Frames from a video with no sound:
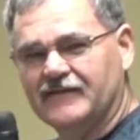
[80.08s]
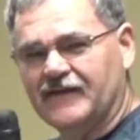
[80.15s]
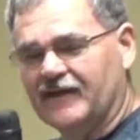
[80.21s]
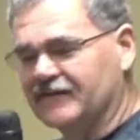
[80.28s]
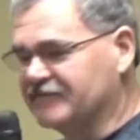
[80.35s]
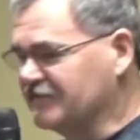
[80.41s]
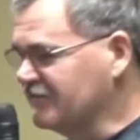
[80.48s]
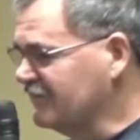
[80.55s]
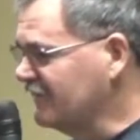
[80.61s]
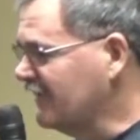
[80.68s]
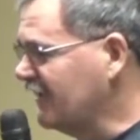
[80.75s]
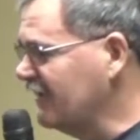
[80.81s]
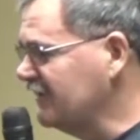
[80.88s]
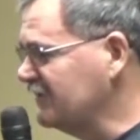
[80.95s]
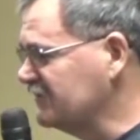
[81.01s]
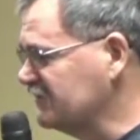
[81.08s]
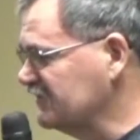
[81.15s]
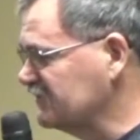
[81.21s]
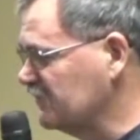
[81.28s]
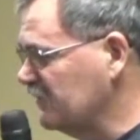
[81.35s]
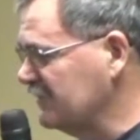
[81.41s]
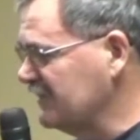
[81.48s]
out there in the audience,
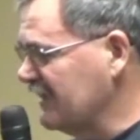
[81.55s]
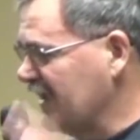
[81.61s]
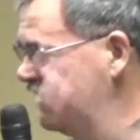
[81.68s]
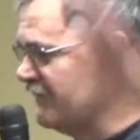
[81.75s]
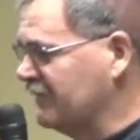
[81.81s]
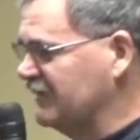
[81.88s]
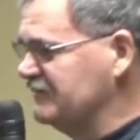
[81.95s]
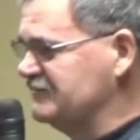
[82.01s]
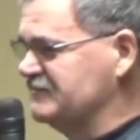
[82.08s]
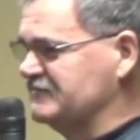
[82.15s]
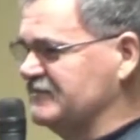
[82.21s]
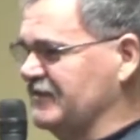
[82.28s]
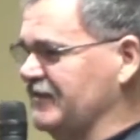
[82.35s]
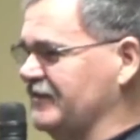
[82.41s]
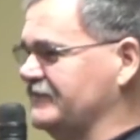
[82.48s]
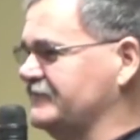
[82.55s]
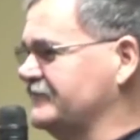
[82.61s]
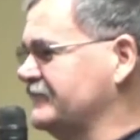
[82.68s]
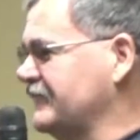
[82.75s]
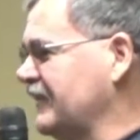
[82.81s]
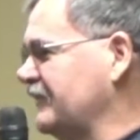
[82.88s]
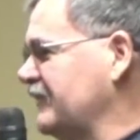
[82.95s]
this one guy raises his hand.
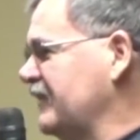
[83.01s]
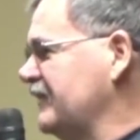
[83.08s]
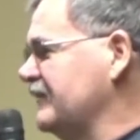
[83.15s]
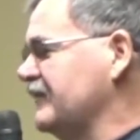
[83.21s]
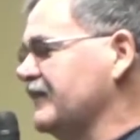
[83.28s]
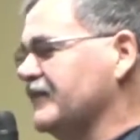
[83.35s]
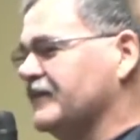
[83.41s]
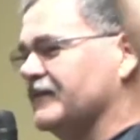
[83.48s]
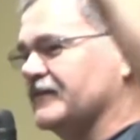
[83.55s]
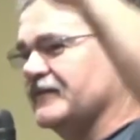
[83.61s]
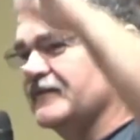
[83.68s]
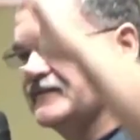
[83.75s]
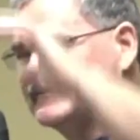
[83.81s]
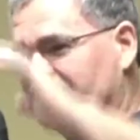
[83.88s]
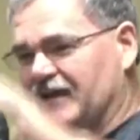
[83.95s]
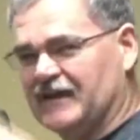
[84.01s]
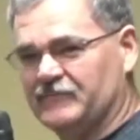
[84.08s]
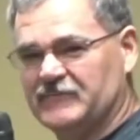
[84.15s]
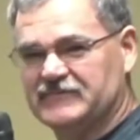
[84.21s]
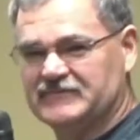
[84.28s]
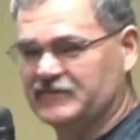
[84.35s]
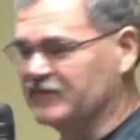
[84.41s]
I mean, this guy
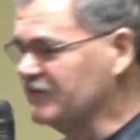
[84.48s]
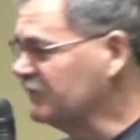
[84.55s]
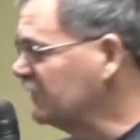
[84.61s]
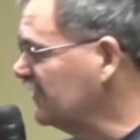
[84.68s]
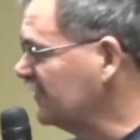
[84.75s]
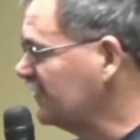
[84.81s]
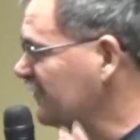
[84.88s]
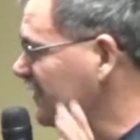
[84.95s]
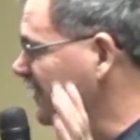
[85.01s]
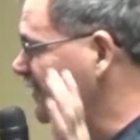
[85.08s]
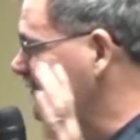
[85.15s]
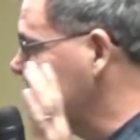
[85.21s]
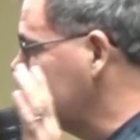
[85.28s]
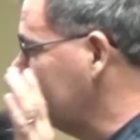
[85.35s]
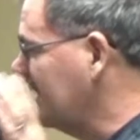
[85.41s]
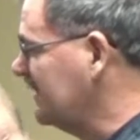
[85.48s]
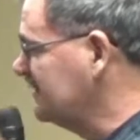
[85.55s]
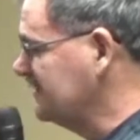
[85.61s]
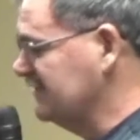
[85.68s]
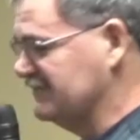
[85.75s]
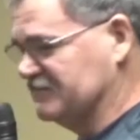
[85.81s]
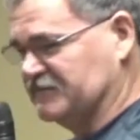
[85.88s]
must have been a bookworm. He
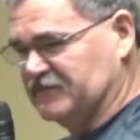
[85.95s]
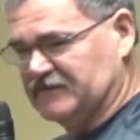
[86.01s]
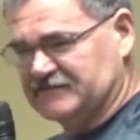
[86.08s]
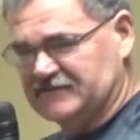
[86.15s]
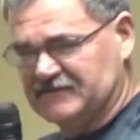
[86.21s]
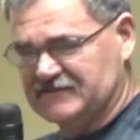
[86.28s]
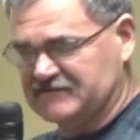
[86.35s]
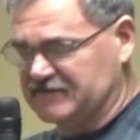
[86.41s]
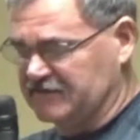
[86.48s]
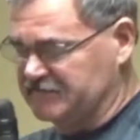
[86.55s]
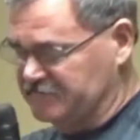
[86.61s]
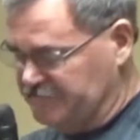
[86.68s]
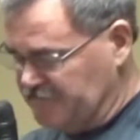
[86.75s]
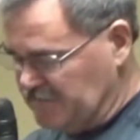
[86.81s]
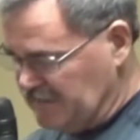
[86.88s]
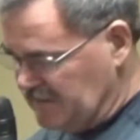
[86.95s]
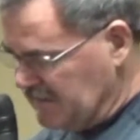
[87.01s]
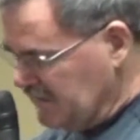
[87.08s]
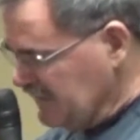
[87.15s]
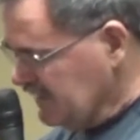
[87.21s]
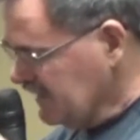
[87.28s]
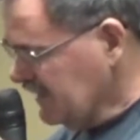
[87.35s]
asked these questions. He said,
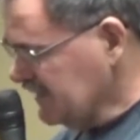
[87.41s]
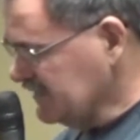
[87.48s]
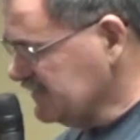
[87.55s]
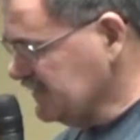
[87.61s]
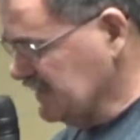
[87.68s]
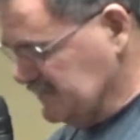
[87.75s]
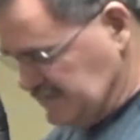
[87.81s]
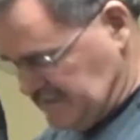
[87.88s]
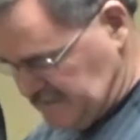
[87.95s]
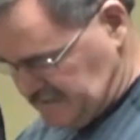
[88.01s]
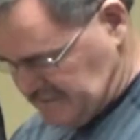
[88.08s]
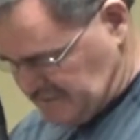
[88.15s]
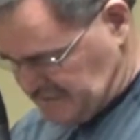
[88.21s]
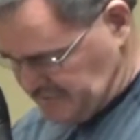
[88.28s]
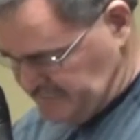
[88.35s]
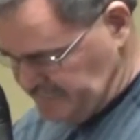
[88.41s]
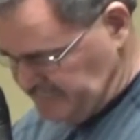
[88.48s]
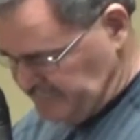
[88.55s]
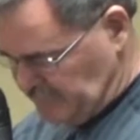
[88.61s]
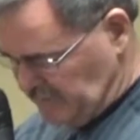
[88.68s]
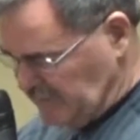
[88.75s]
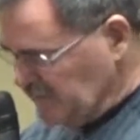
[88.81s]
yes. He said,
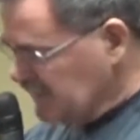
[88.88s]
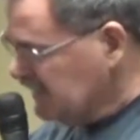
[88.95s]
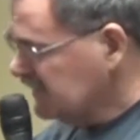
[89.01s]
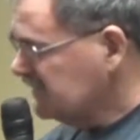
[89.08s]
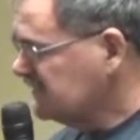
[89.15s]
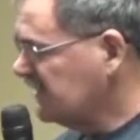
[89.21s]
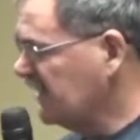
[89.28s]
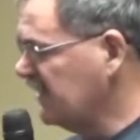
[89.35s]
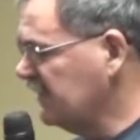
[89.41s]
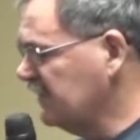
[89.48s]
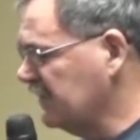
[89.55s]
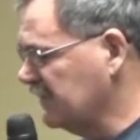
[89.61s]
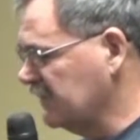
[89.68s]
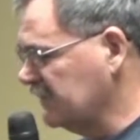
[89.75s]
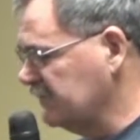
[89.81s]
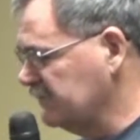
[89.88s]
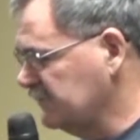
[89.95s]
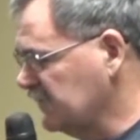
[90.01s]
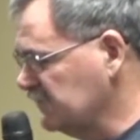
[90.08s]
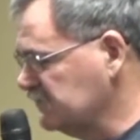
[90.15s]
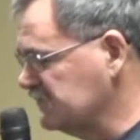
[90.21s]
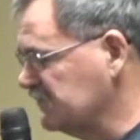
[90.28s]
say
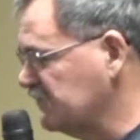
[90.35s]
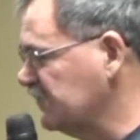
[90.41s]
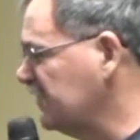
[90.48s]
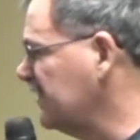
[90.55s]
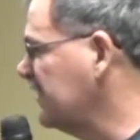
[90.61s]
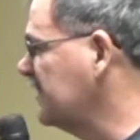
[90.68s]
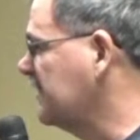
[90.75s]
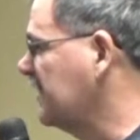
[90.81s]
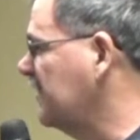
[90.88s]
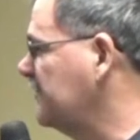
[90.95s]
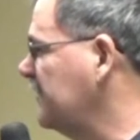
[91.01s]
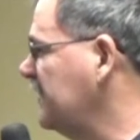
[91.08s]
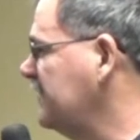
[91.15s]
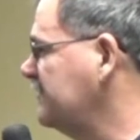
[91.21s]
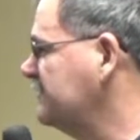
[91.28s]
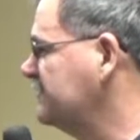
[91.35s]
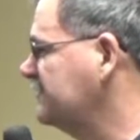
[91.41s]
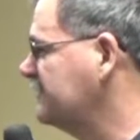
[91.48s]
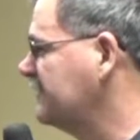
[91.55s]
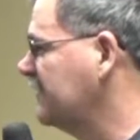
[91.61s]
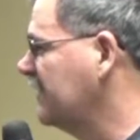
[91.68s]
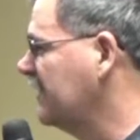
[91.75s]
there was a drilling company,
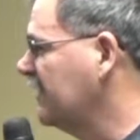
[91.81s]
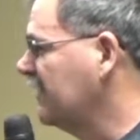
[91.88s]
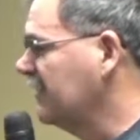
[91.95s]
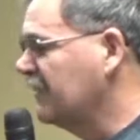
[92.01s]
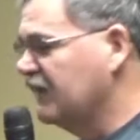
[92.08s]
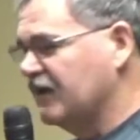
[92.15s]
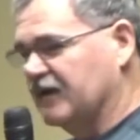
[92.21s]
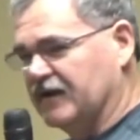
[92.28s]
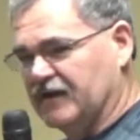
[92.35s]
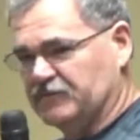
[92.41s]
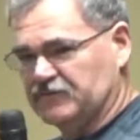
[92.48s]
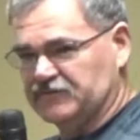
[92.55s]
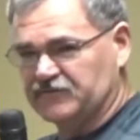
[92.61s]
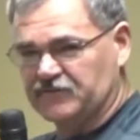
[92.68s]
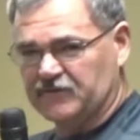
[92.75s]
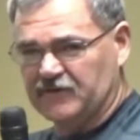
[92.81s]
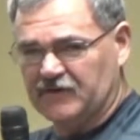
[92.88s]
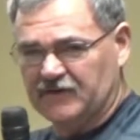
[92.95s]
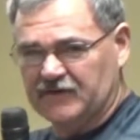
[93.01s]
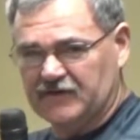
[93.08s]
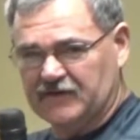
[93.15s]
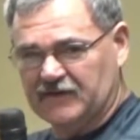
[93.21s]
and they was
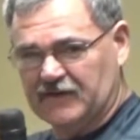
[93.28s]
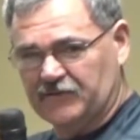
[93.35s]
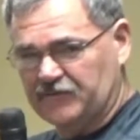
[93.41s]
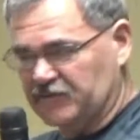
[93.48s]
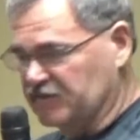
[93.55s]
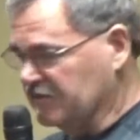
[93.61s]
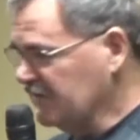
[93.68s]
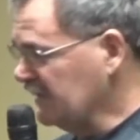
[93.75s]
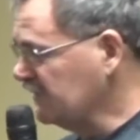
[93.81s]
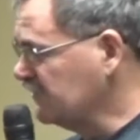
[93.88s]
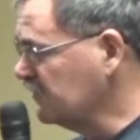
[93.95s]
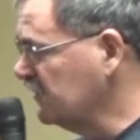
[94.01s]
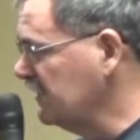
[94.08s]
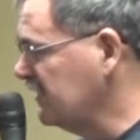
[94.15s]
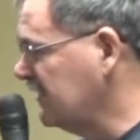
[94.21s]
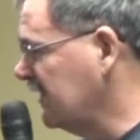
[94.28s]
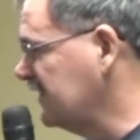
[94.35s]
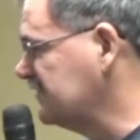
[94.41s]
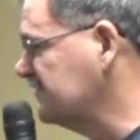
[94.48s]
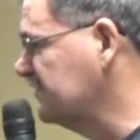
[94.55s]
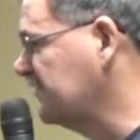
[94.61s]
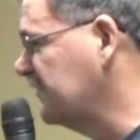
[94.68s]
drilling, and they drilled down 20,000